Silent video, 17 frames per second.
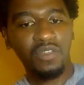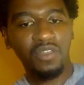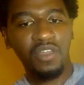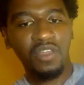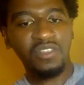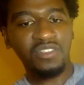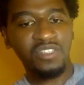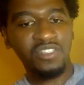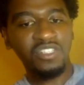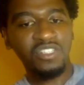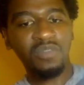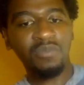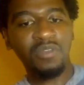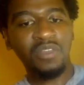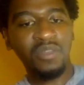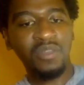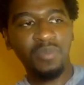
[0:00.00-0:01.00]
Essentially,
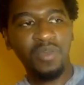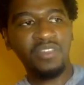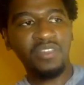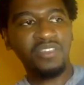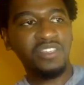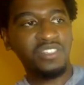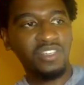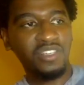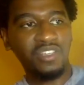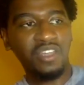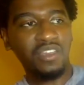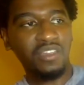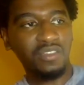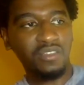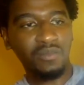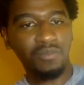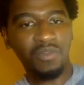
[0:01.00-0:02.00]
begin to pay attention to data,
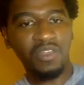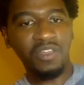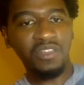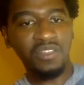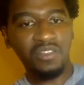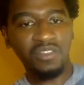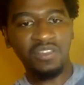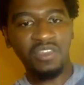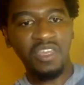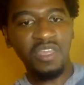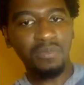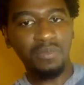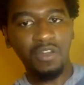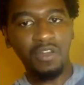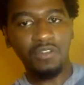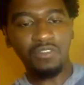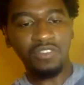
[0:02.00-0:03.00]
begin to keep
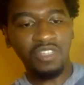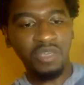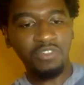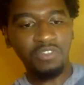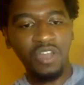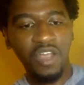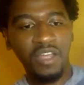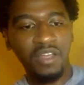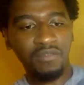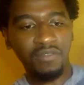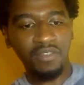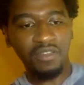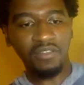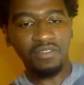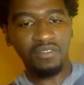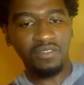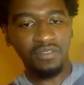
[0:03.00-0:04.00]
notes, keep track of
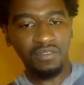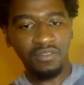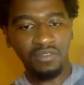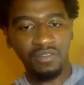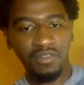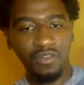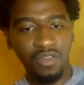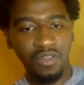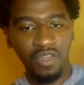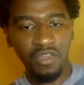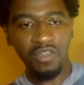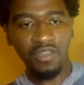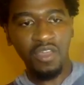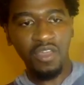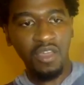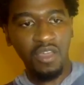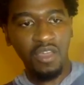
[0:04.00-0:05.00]
things. Okay.
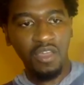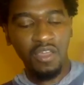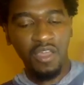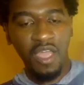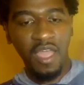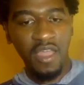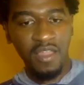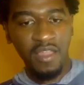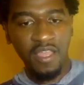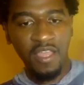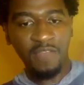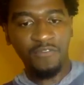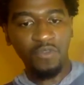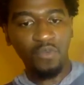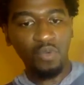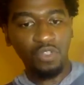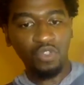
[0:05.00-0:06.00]
And if
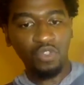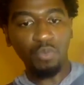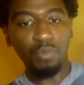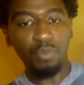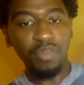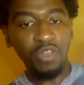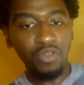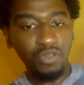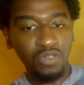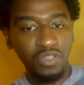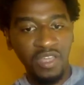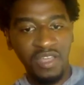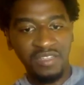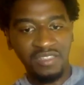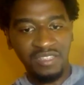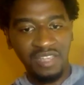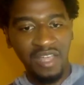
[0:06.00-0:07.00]
you want to build
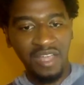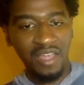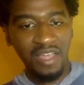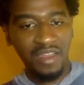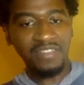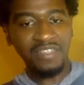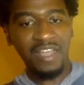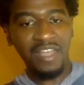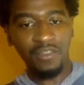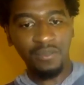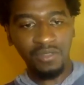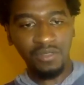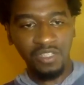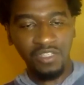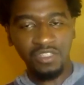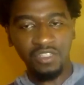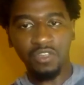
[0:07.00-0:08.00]
SI, that's how you
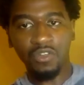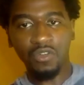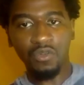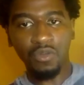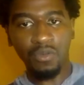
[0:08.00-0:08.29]
essentially do it.